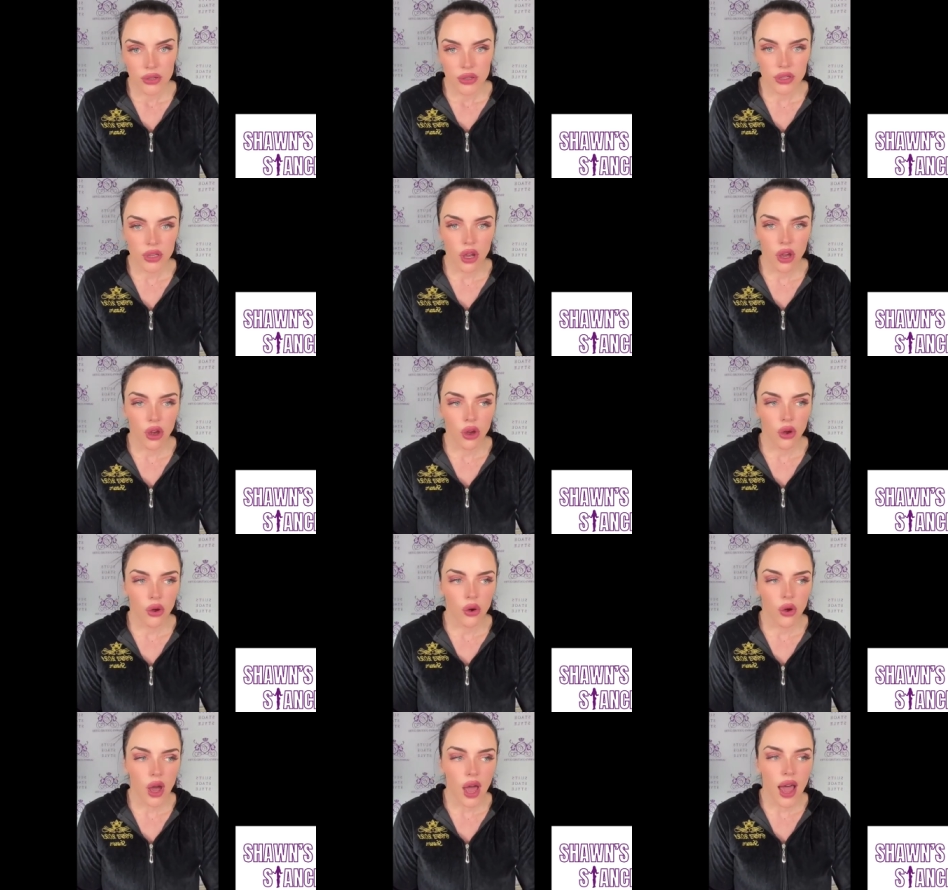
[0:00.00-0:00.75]

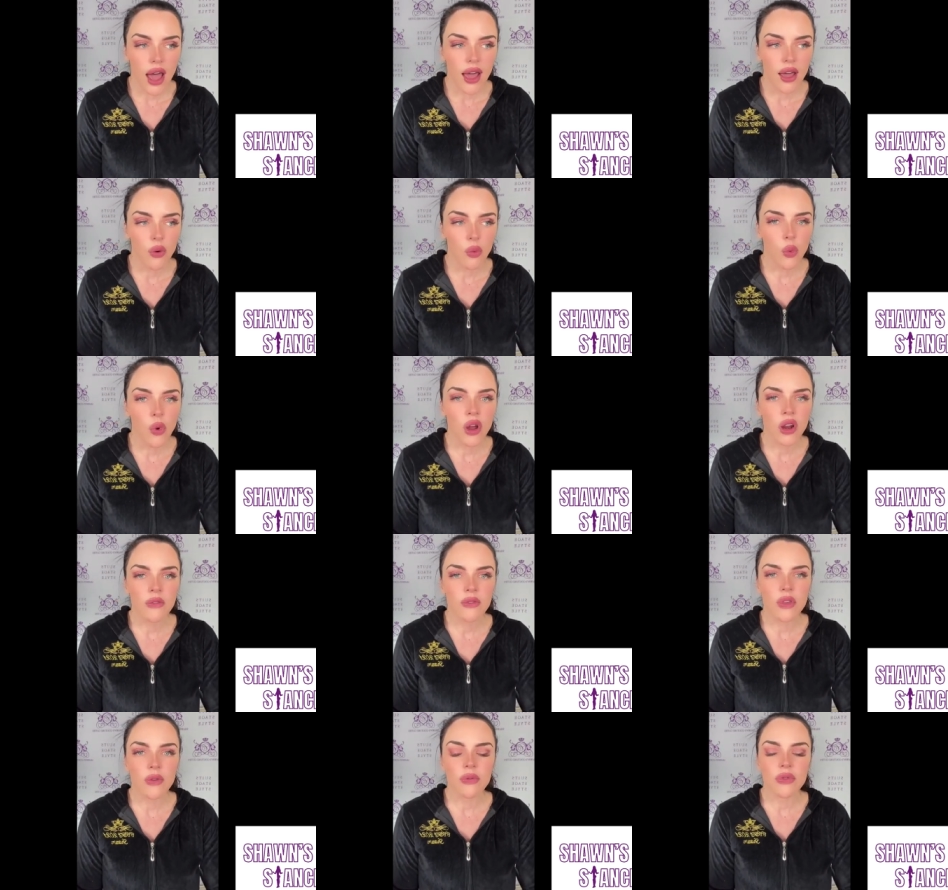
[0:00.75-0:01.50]
So I,
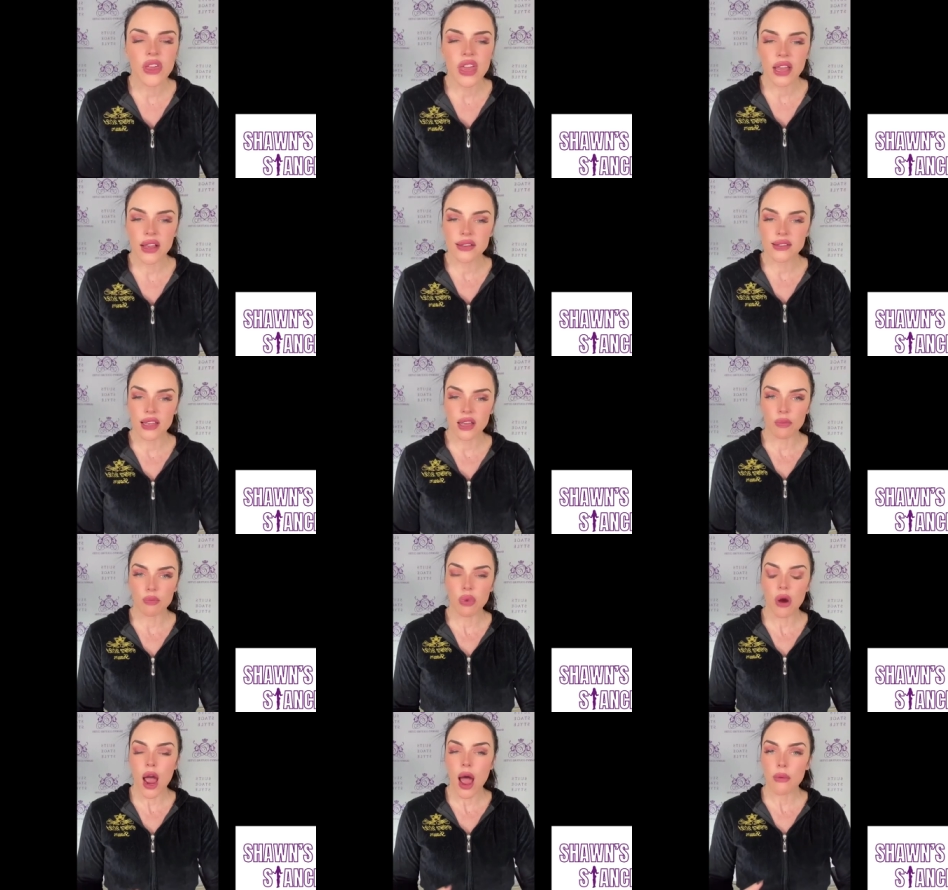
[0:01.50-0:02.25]
one of the things
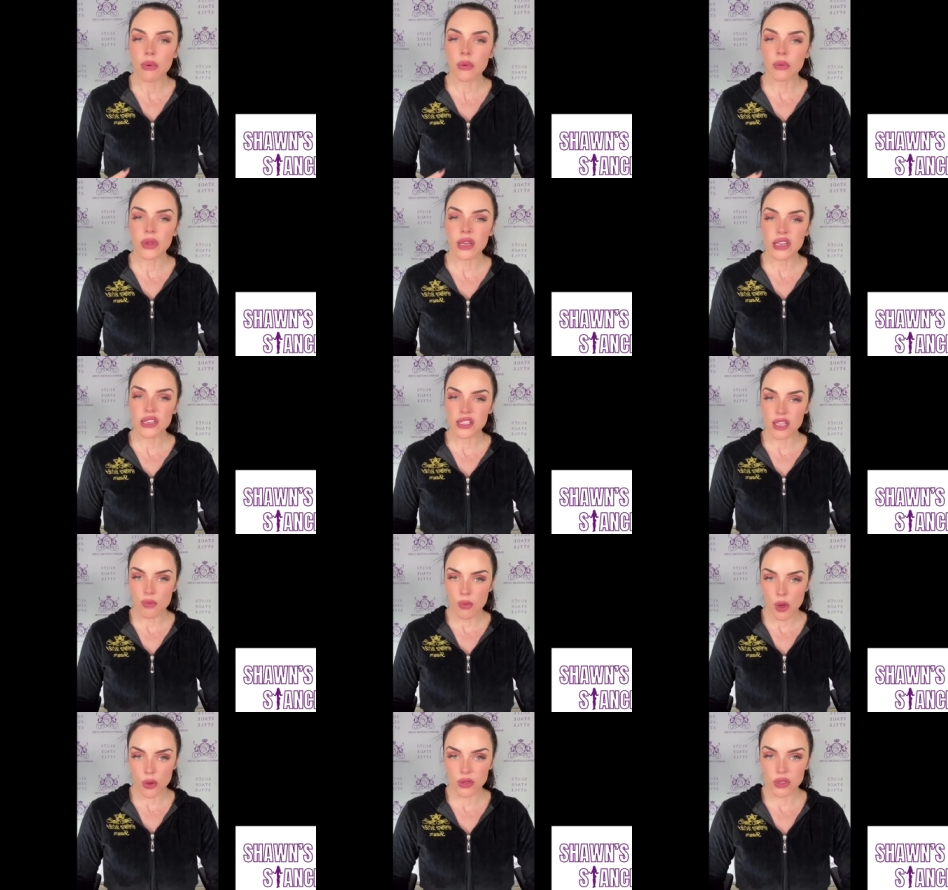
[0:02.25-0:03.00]
that probably
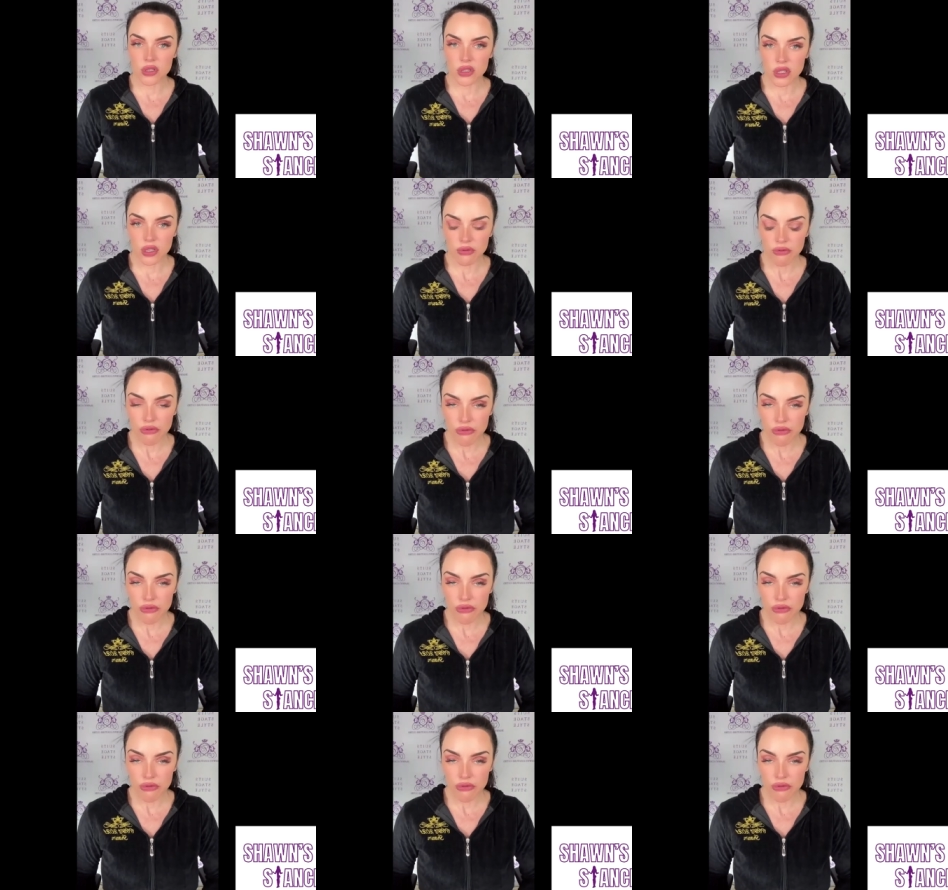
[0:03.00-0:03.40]
is the most